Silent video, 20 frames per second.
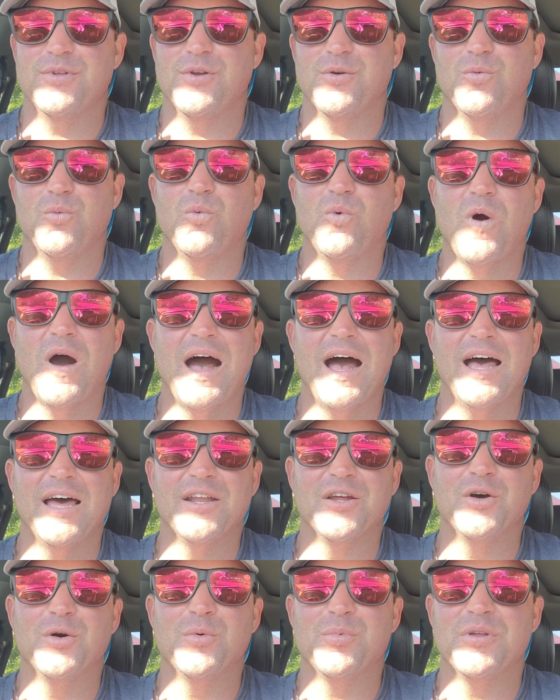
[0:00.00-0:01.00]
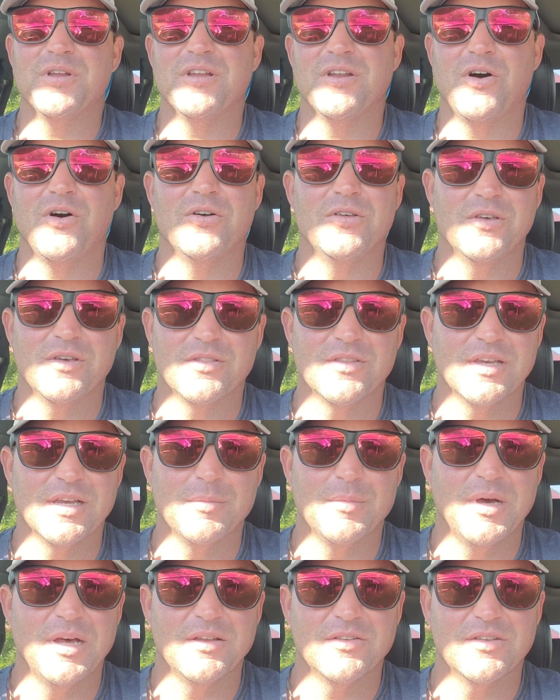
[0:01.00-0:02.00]
you're wide open and all you can
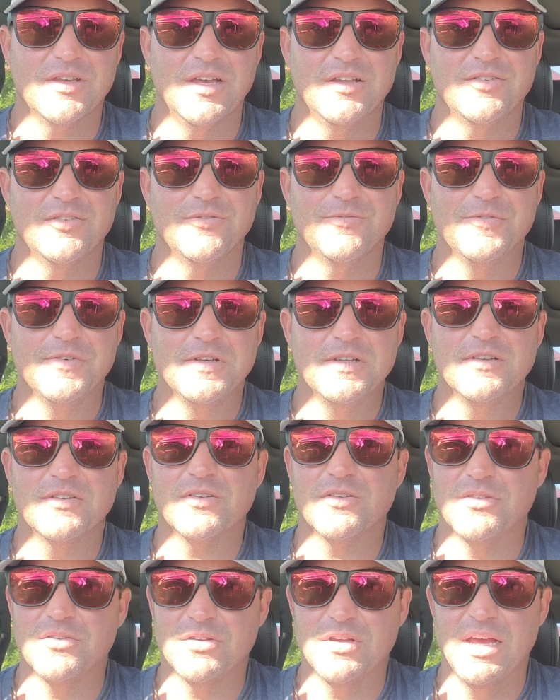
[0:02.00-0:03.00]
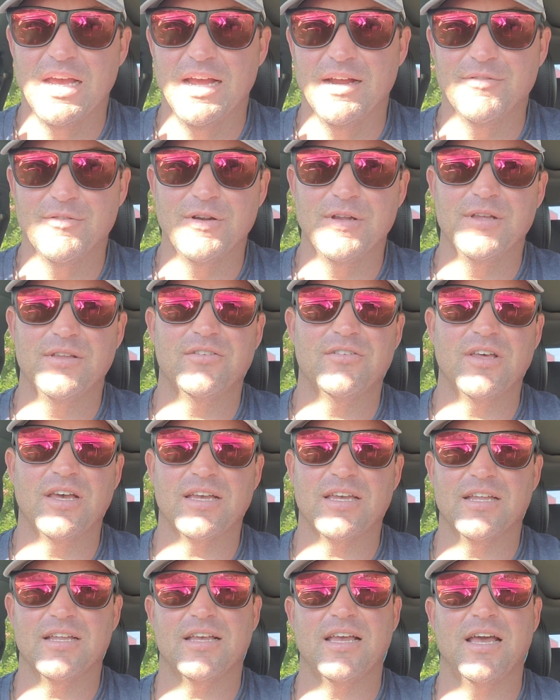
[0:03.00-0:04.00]
think about is catching fish cuz every
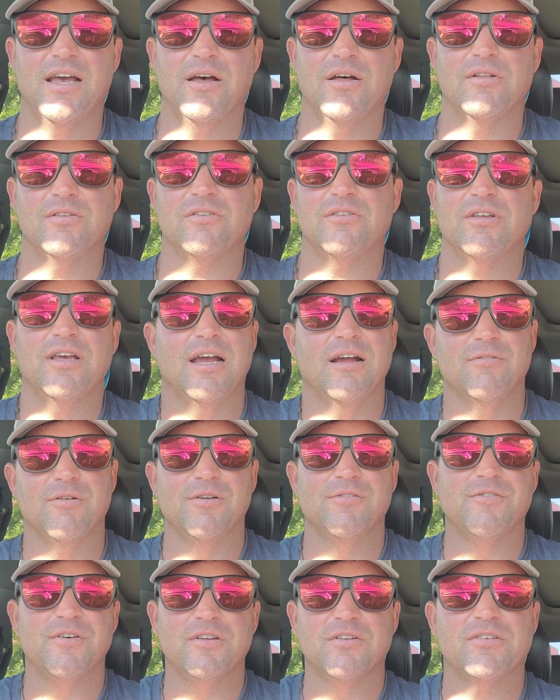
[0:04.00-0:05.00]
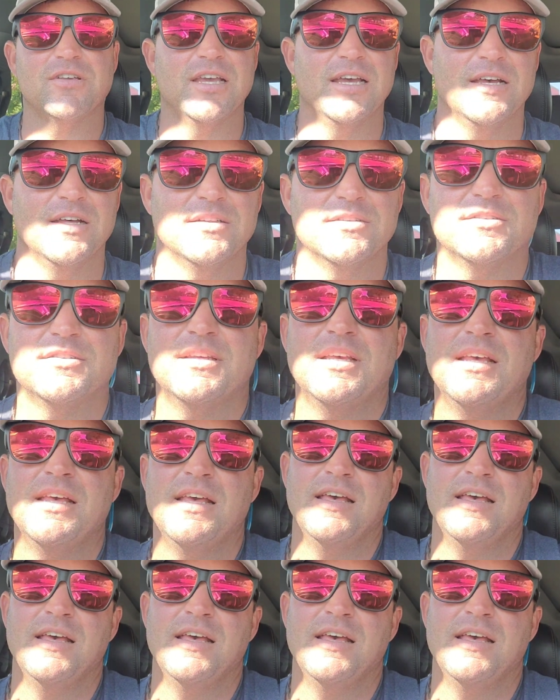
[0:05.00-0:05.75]
second counts, every fish counts.